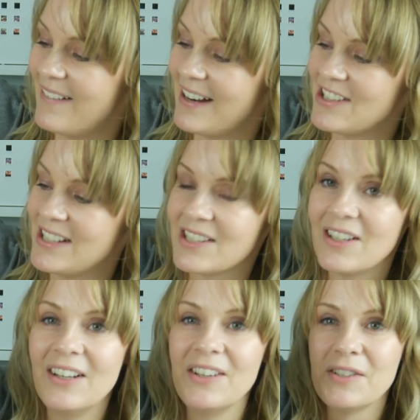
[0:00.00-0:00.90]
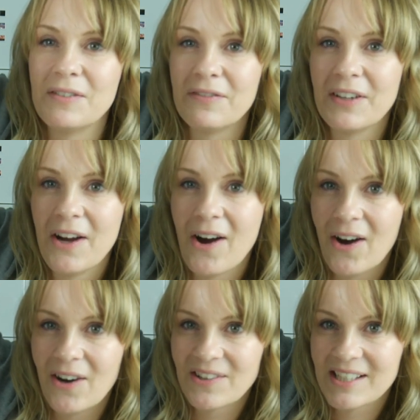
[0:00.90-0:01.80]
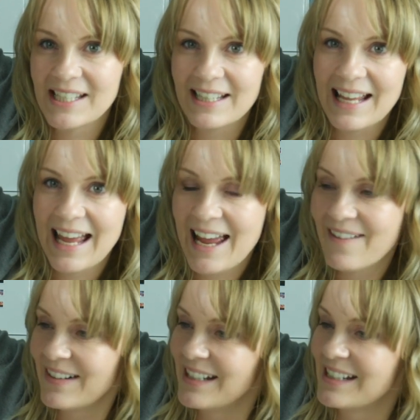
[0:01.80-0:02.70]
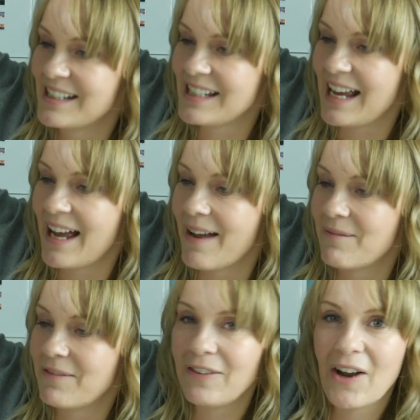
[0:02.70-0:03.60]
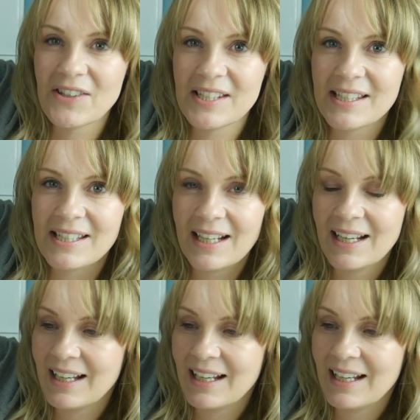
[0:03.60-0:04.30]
Actually, it's got a load of arts in there and floss